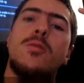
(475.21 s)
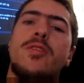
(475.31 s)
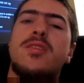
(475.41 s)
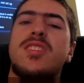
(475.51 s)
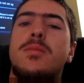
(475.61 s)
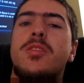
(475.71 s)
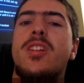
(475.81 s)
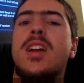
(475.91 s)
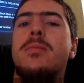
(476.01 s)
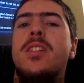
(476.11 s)
for
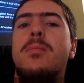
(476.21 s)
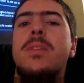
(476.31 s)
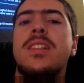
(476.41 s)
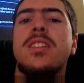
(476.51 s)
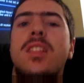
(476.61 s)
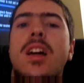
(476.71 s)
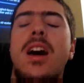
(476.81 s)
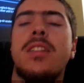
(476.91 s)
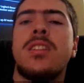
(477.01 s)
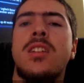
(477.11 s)
subscribing. It means a
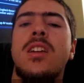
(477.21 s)
lot.